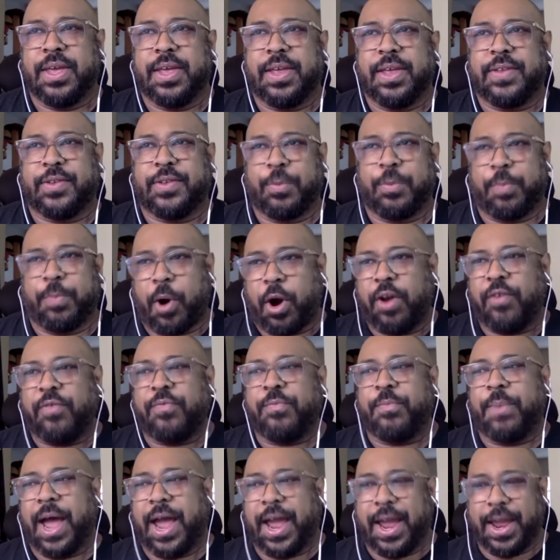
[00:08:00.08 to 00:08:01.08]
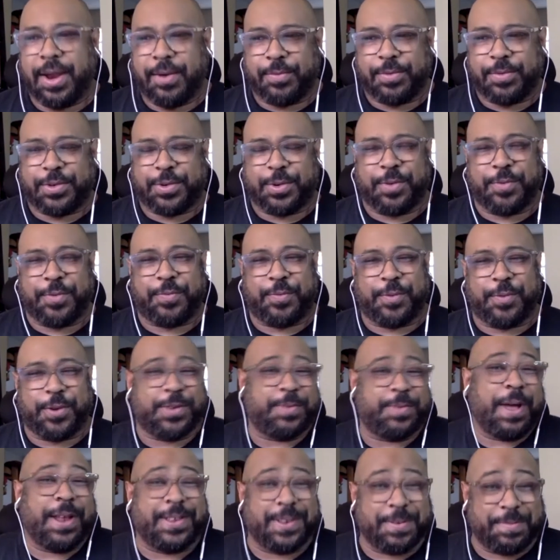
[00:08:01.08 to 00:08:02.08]
so part of my sort of
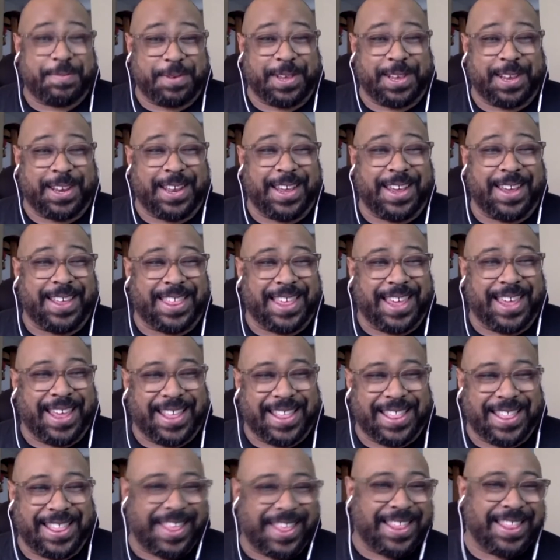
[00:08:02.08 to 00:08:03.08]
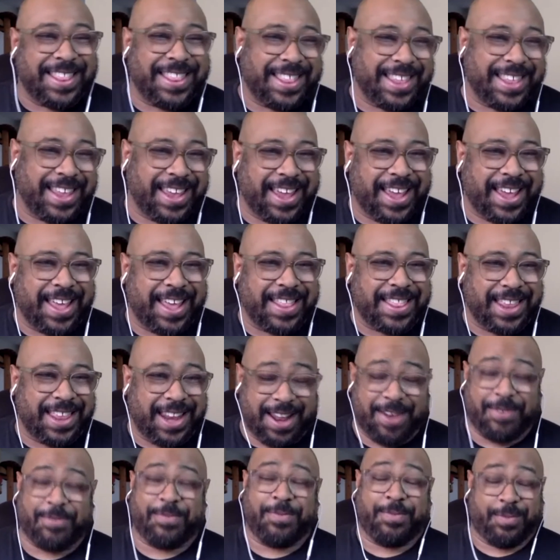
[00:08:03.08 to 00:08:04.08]
responsibility that uh, that
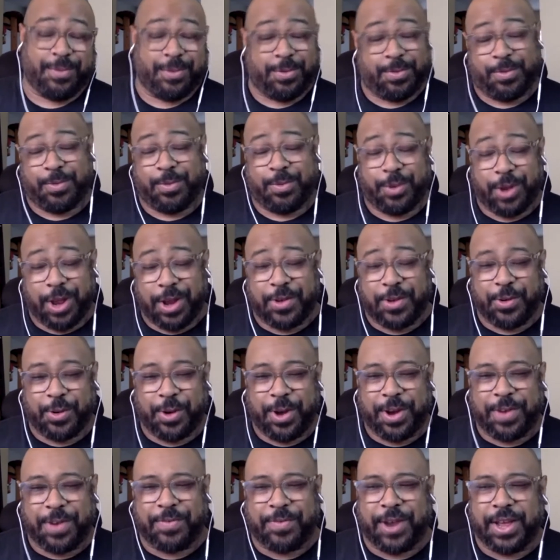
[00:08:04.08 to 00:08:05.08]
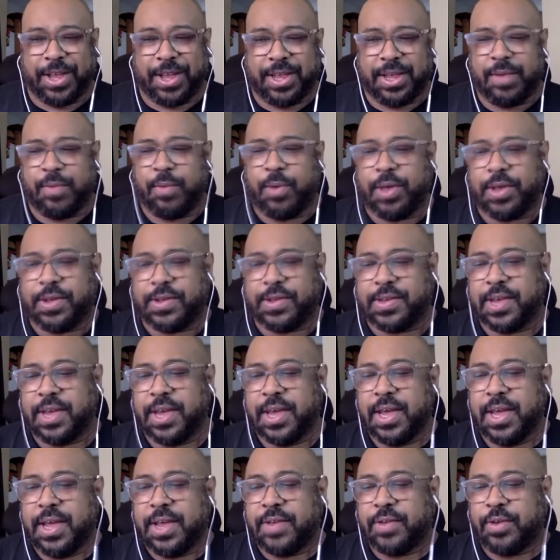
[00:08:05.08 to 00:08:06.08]
I enjoyed, frankly, was
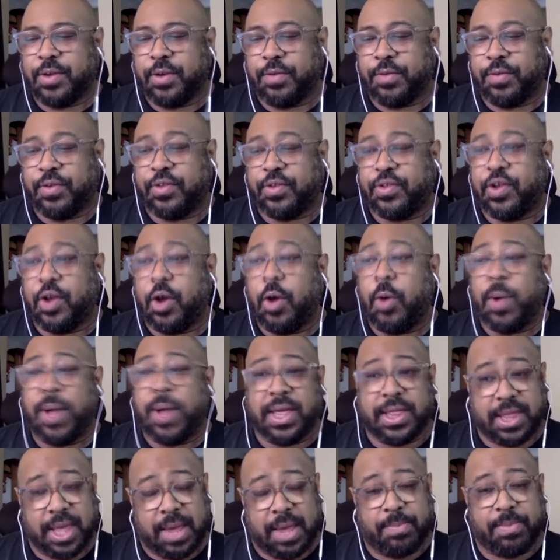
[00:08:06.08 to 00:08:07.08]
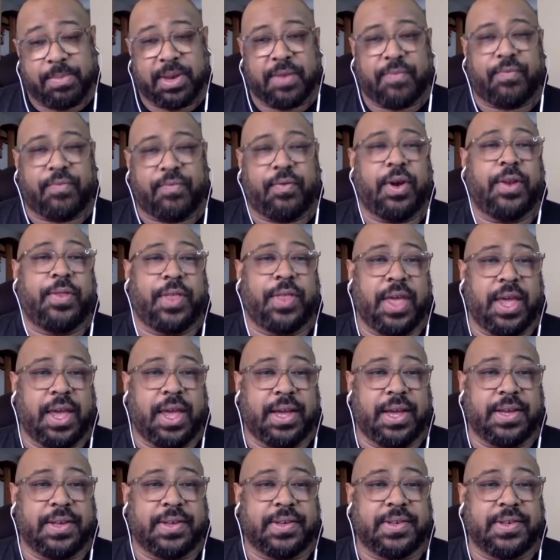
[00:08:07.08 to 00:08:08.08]
sort of showing them different
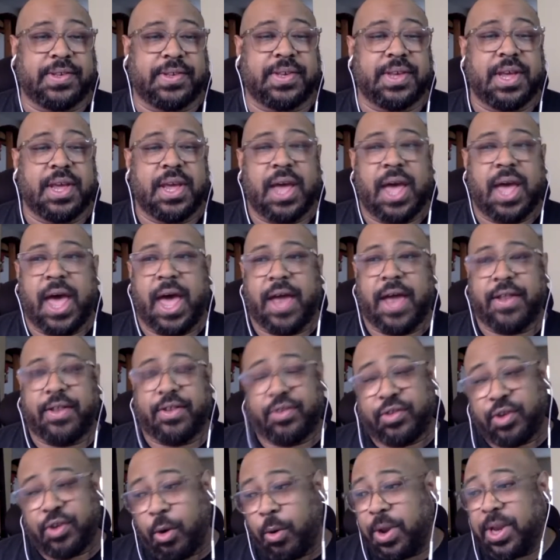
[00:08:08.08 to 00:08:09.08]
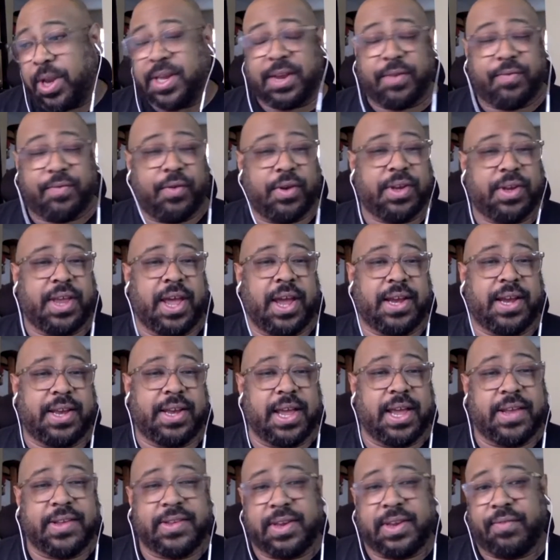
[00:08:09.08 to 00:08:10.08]
things, uh, showing different
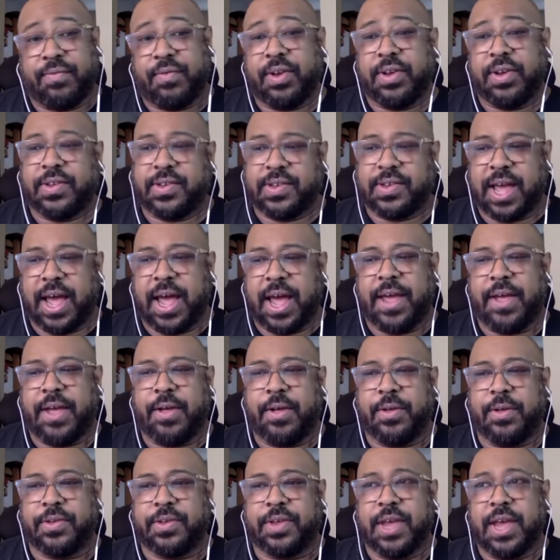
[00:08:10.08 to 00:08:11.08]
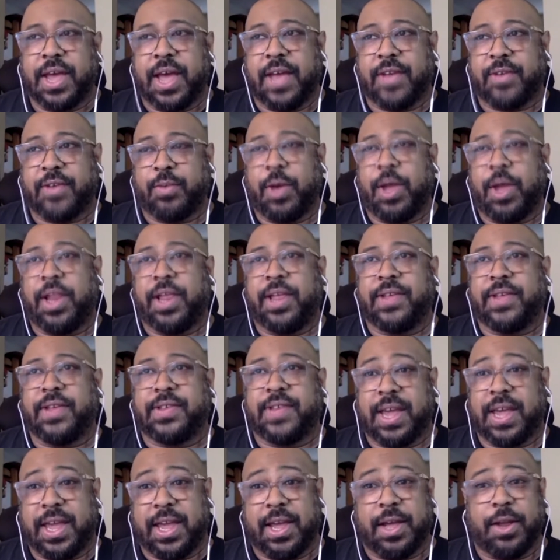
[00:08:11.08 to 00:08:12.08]
techniques, different styles, as well as
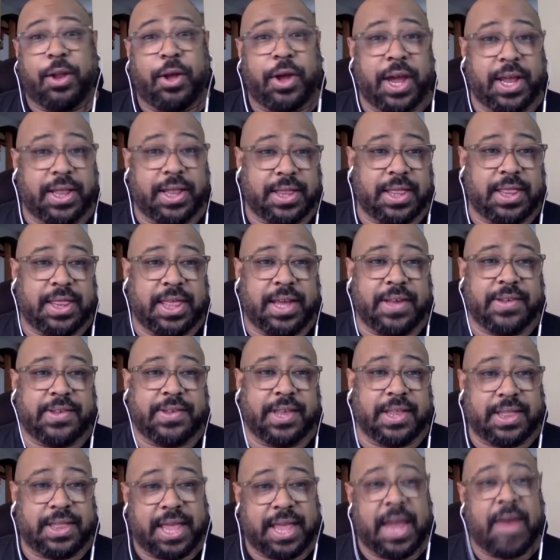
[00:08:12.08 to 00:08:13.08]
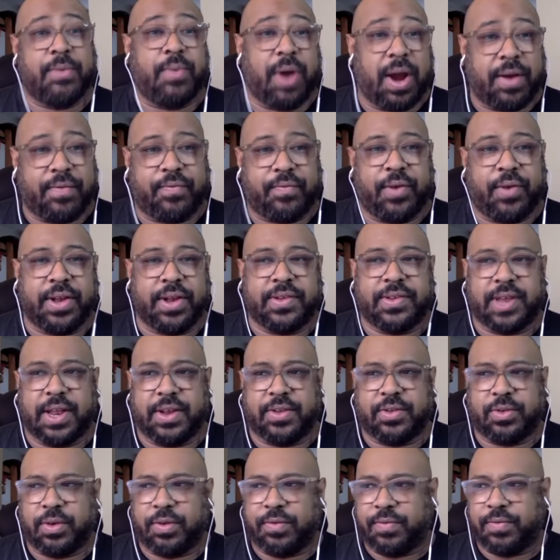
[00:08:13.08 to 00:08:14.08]
taking a look at the things that they referenced
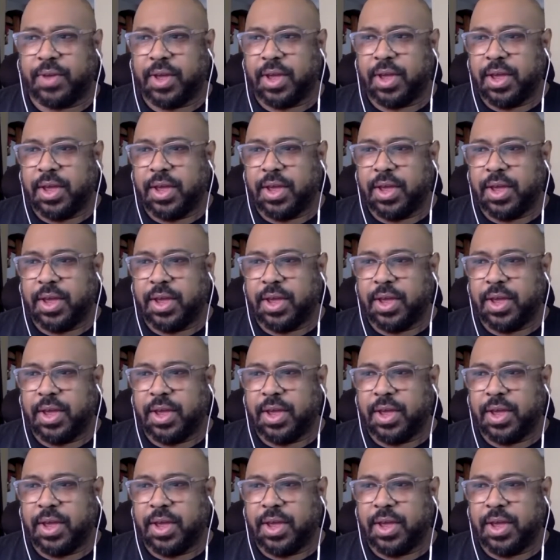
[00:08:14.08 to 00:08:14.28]
and sort of